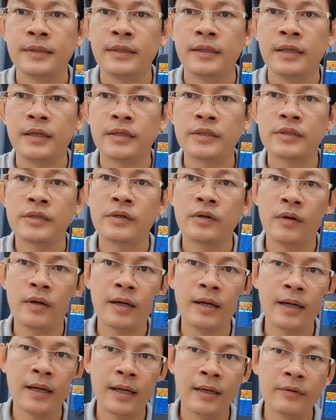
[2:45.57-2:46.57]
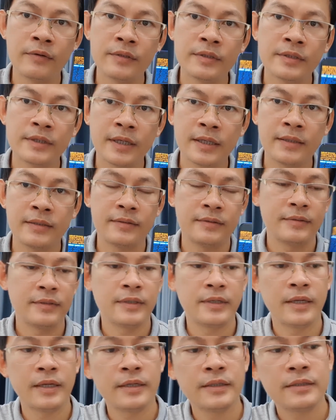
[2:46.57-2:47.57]
That is called hard reset.
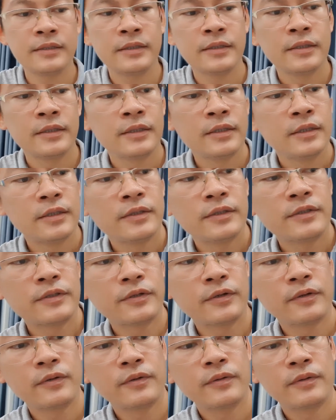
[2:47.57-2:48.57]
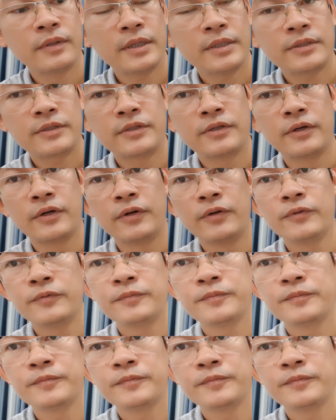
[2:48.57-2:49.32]
Okay, so let's go.